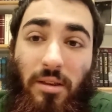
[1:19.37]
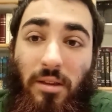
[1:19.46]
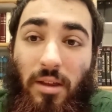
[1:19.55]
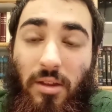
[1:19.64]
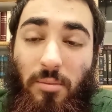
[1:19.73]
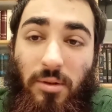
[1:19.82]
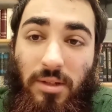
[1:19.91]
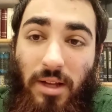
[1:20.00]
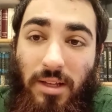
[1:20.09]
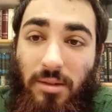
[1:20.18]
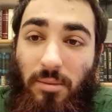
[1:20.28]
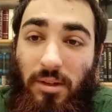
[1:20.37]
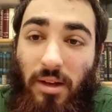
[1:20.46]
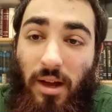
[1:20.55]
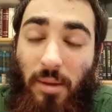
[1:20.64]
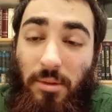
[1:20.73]
other person
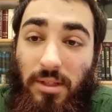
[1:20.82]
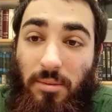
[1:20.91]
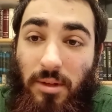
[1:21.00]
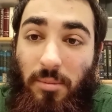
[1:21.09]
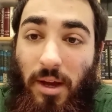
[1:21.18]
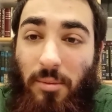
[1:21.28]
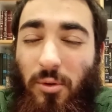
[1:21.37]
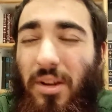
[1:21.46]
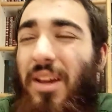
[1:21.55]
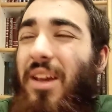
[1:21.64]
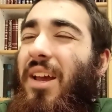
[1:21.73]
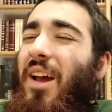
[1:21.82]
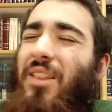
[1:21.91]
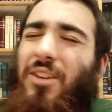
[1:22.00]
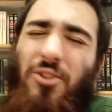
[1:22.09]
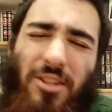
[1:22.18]
happens to be in a bad mood,
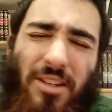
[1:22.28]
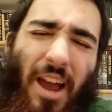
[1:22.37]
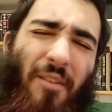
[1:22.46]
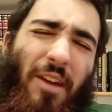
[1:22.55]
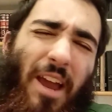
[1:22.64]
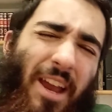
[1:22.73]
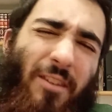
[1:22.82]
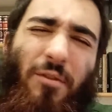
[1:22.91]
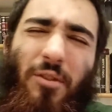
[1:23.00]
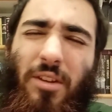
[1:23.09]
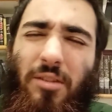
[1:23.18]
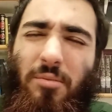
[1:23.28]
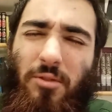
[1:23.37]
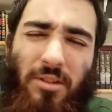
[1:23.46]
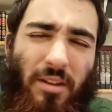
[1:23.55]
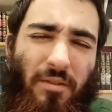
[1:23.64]
and they just have hate for the other
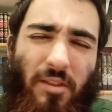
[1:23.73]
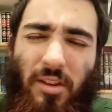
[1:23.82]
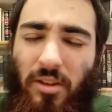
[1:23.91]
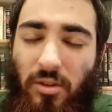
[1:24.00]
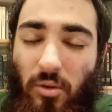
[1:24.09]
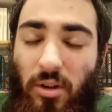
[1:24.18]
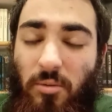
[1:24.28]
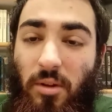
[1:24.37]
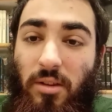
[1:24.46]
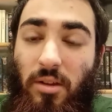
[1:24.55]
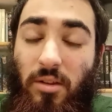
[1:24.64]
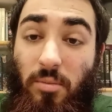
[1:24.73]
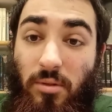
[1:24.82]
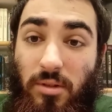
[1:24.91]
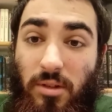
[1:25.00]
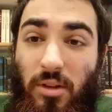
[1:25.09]
person. They feel annoyed by the other
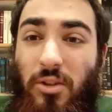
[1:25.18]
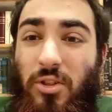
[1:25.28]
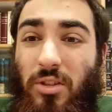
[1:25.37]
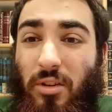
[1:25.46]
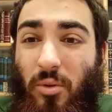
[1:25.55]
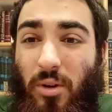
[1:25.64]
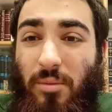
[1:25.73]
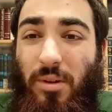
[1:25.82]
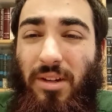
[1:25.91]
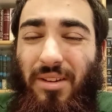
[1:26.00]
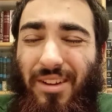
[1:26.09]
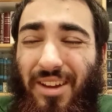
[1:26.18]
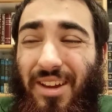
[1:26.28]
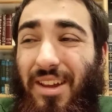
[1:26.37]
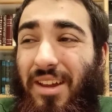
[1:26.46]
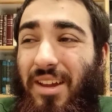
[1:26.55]
person. Not just annoyed, but
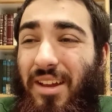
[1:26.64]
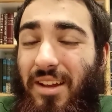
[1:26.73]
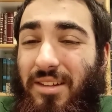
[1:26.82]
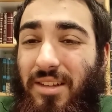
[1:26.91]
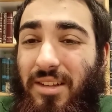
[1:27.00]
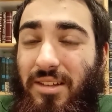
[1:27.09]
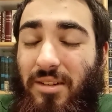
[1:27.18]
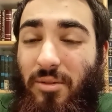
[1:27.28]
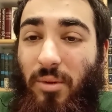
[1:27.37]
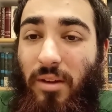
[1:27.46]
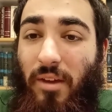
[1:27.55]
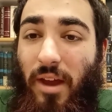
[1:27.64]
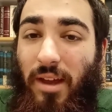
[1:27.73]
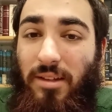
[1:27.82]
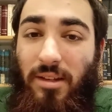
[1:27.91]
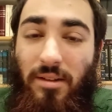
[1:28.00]
it's in a way of
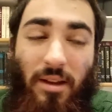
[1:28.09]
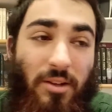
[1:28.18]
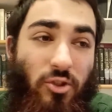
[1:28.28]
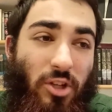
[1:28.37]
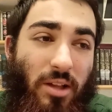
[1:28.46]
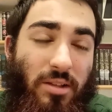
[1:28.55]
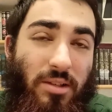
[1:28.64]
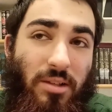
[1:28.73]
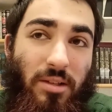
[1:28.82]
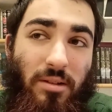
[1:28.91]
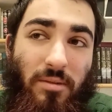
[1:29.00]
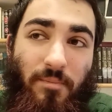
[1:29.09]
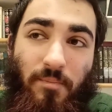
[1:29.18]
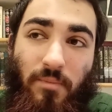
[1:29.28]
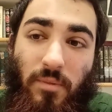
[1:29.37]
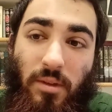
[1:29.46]
hate and jealousy and
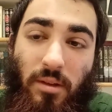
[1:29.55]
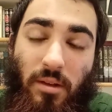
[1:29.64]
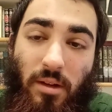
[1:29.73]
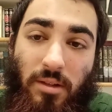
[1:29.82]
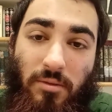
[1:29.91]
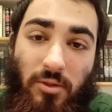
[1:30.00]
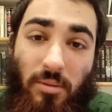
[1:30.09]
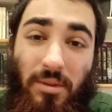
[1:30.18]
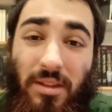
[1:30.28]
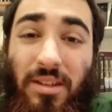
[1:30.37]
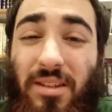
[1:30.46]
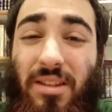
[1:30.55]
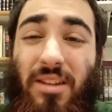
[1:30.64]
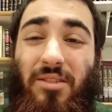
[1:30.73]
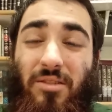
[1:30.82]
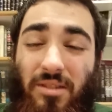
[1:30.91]
chas v'shalom. These
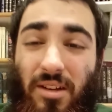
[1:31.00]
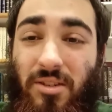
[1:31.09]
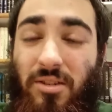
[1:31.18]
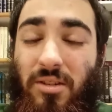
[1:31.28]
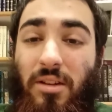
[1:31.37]
things are such